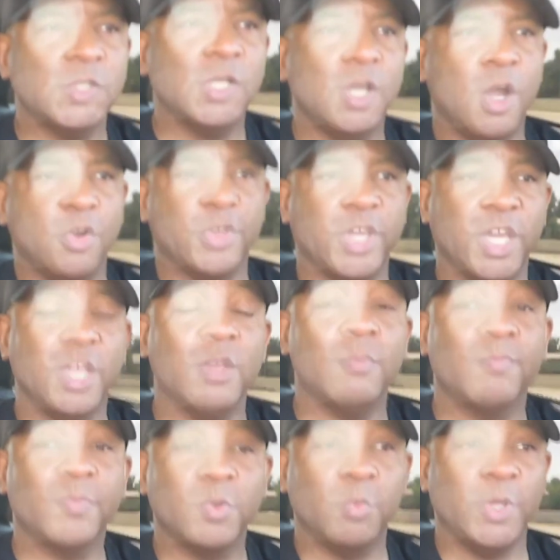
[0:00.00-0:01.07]
Okay,
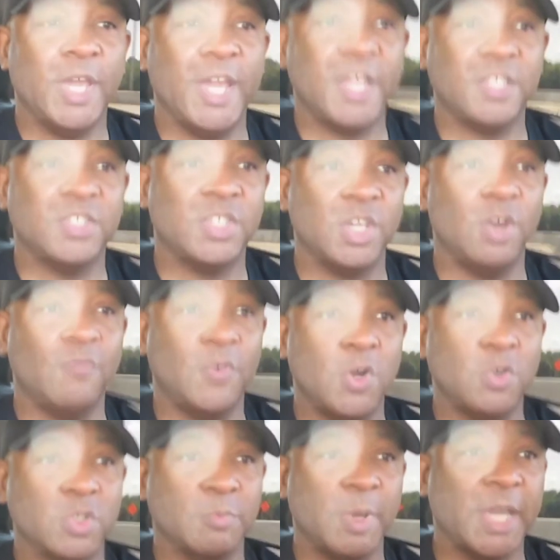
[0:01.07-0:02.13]
we had cell
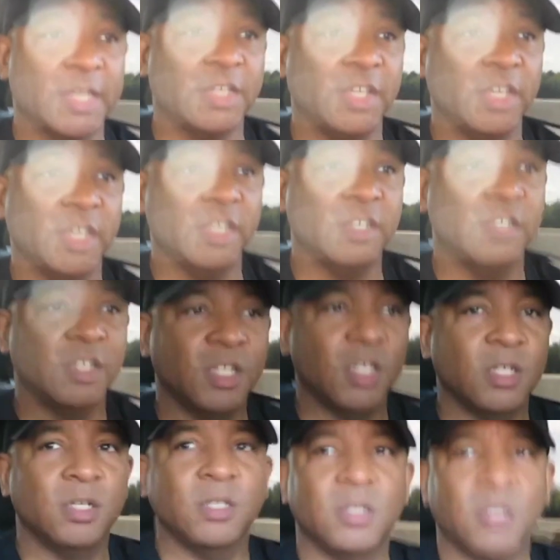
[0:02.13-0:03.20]
phones back then,
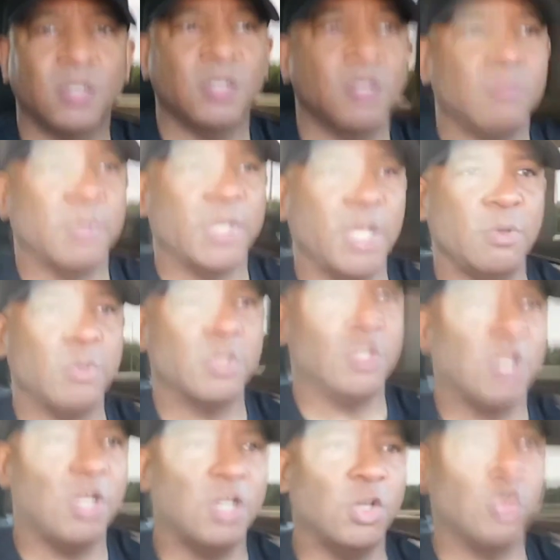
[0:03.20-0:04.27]
but they was
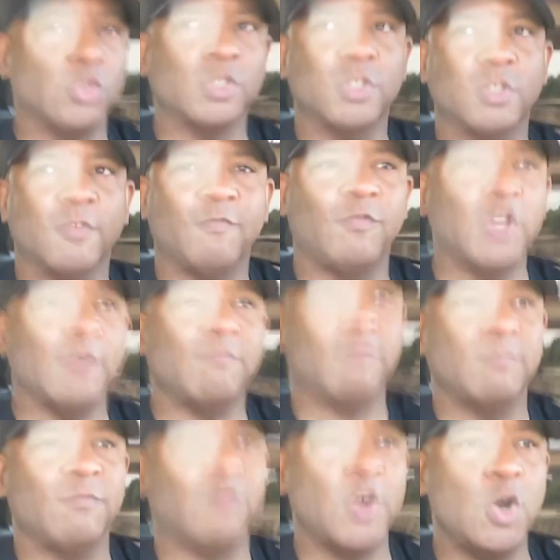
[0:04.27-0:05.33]
those flip
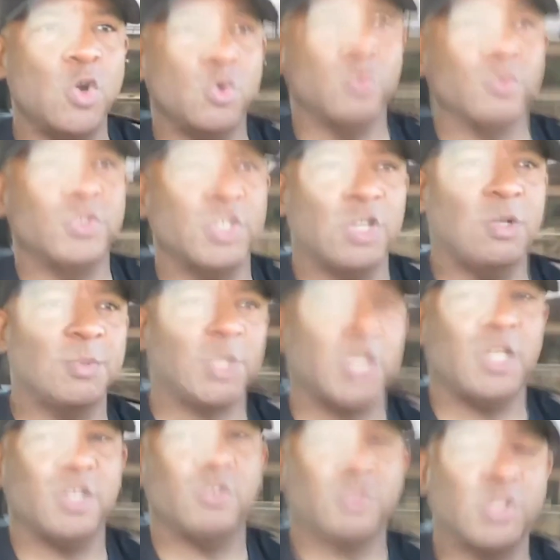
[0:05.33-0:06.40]
phones, you know what I'm
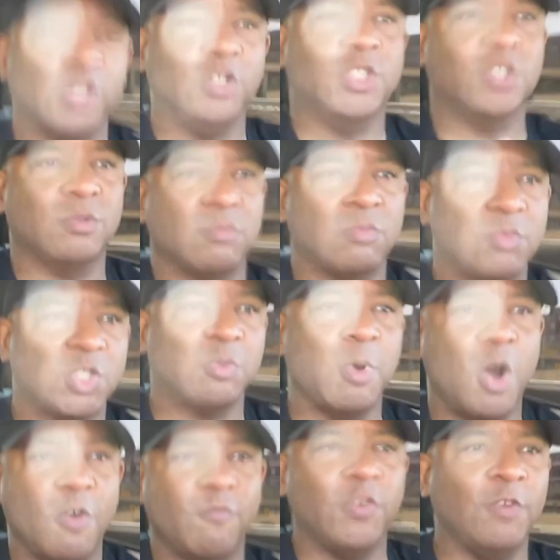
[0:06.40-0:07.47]
saying? Those little
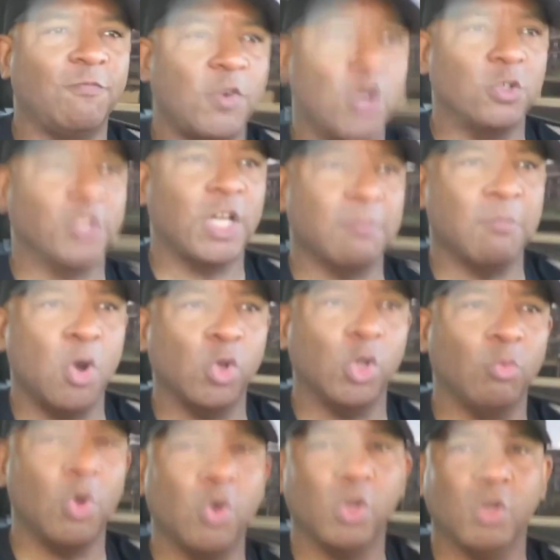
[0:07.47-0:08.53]
small flip phones like
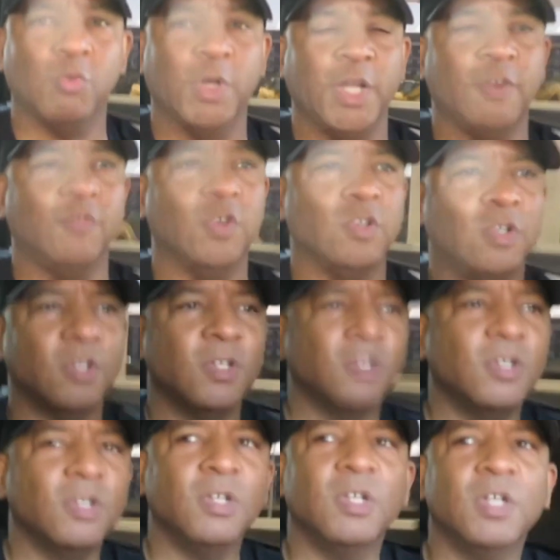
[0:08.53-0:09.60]
Motorola or whatever.
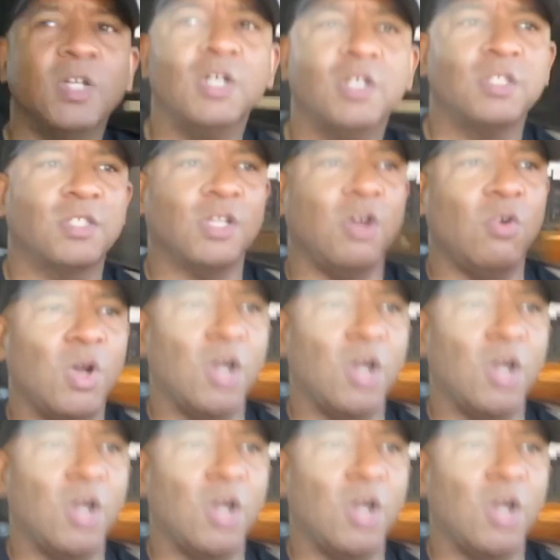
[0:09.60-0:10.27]
So,